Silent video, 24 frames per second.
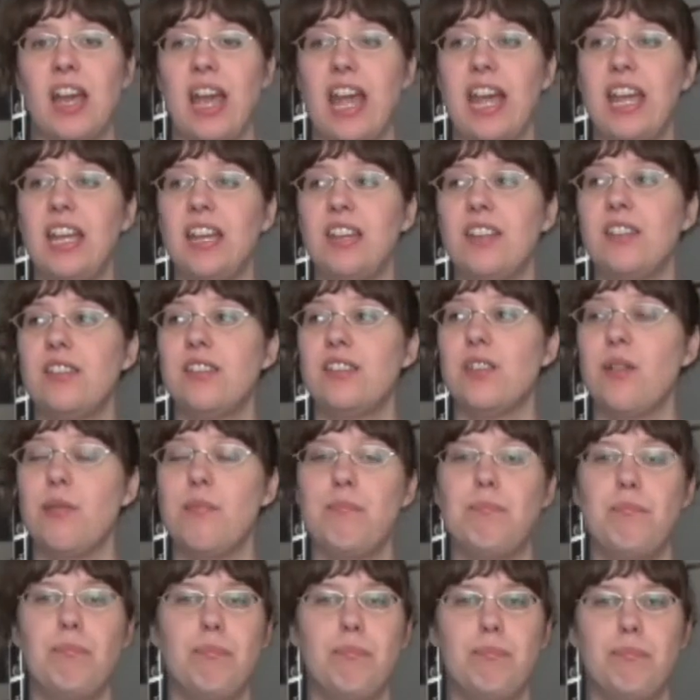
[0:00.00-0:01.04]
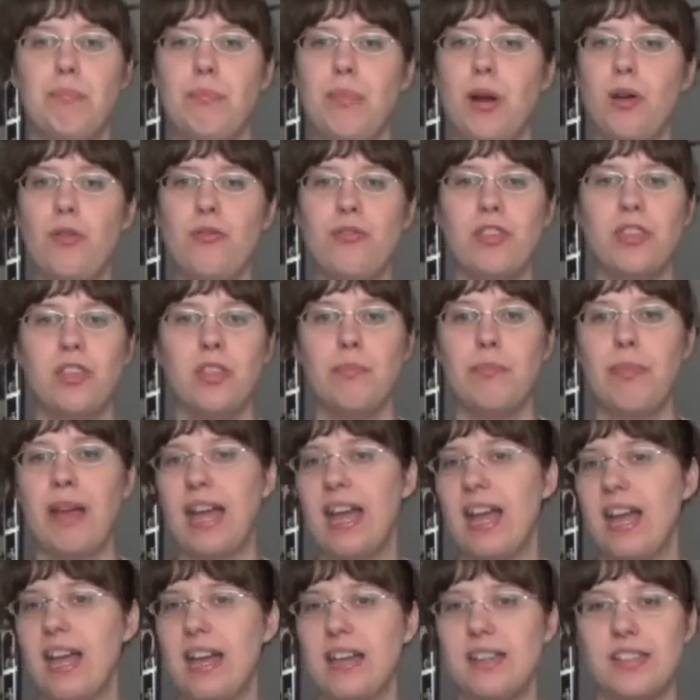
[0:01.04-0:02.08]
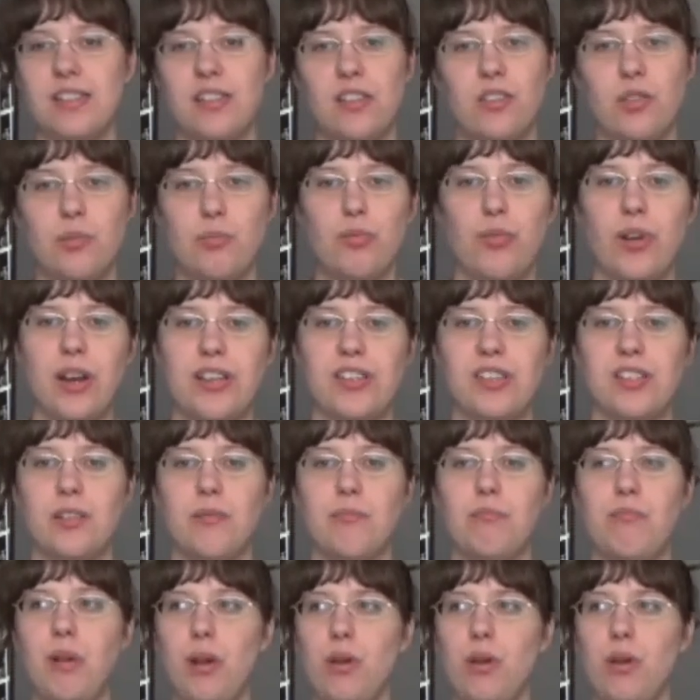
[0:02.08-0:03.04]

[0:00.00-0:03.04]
and both the past and the present,